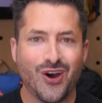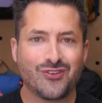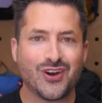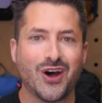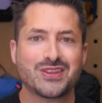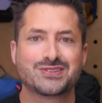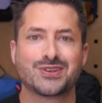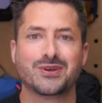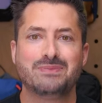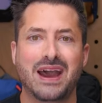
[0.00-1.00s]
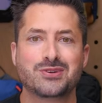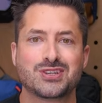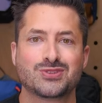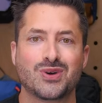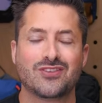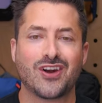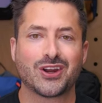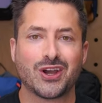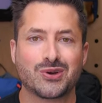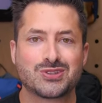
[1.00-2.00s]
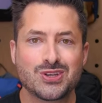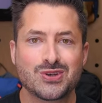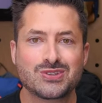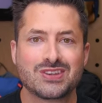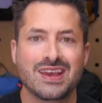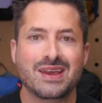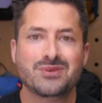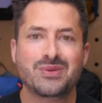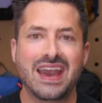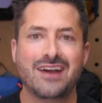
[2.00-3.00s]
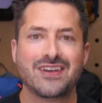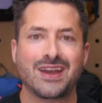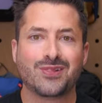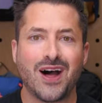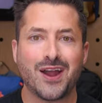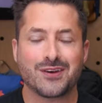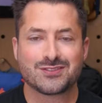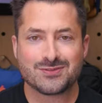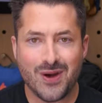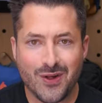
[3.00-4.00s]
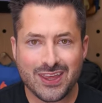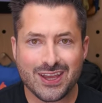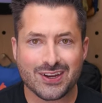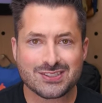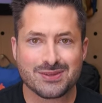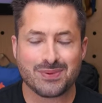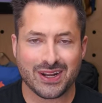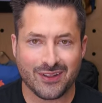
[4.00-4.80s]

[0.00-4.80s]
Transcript: Overall, this little pouch is one of our go-tos when we have a lot of small gear to bring